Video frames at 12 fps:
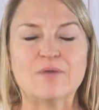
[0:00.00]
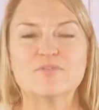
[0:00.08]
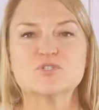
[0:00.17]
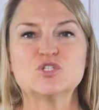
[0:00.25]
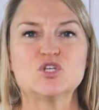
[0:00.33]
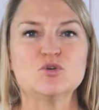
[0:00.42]
Now
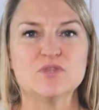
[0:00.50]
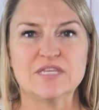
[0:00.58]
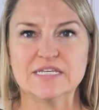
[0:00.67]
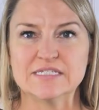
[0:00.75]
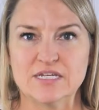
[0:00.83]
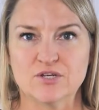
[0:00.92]
there's two
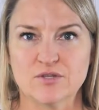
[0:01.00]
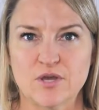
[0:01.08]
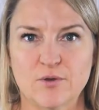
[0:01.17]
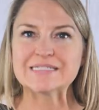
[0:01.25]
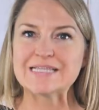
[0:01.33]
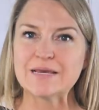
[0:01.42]
things here
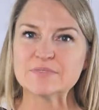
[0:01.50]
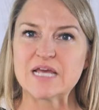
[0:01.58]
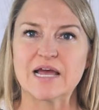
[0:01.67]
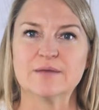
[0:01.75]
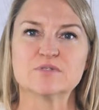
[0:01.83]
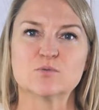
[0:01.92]
though.
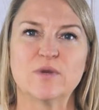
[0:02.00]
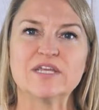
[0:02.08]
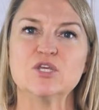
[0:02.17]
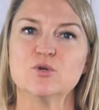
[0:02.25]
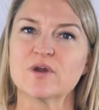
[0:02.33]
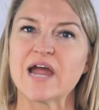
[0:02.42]
Sometimes
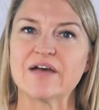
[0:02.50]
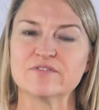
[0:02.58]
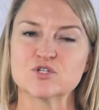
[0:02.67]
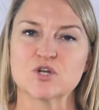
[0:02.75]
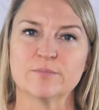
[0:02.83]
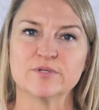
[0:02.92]
when you're
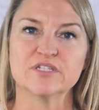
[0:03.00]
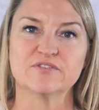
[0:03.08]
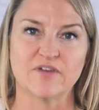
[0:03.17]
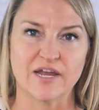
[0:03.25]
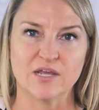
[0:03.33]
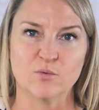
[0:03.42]
having trouble
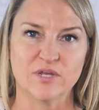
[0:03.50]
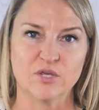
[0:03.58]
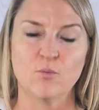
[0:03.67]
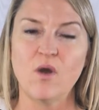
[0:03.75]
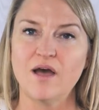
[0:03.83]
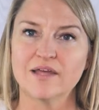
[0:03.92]
defining what
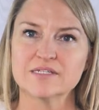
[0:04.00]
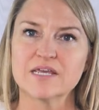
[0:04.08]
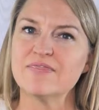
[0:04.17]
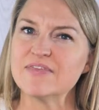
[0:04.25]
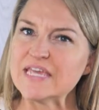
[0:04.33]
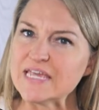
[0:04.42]
you want,
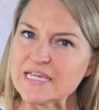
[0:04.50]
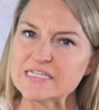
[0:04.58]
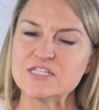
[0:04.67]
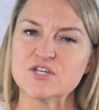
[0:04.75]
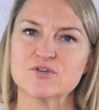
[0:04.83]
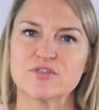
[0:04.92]
the
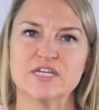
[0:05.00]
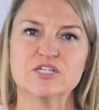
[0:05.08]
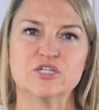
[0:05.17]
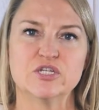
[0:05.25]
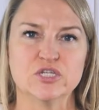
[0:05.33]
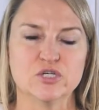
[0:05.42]
easier thing
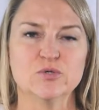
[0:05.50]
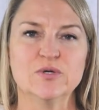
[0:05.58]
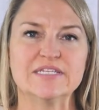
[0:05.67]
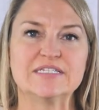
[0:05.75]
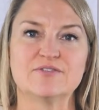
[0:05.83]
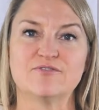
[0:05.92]
to
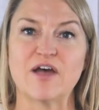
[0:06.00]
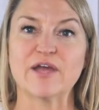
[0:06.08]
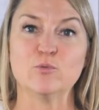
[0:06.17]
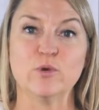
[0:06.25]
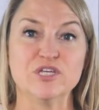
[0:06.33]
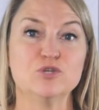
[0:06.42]
do is
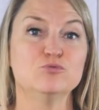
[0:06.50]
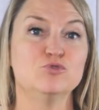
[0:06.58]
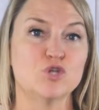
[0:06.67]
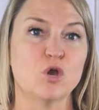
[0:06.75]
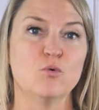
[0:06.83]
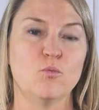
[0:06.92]
define what you
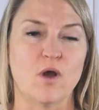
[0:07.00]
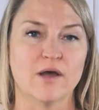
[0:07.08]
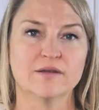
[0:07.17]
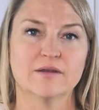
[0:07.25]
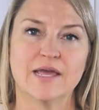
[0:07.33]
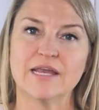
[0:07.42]
don't
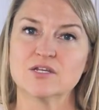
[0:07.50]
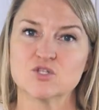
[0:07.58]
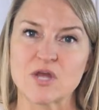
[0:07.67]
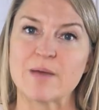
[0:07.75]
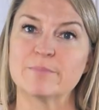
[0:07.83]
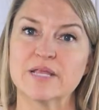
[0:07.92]
want and
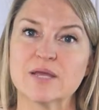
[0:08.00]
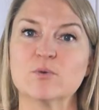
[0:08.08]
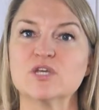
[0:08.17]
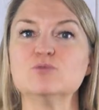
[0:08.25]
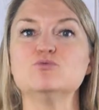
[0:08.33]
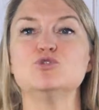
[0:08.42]
extrapolate
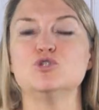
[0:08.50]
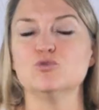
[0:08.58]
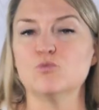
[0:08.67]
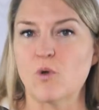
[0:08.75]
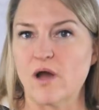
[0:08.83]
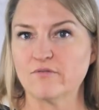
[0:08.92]
what you
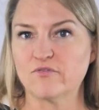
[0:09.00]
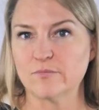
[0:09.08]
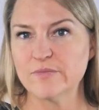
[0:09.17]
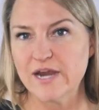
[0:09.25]
do want from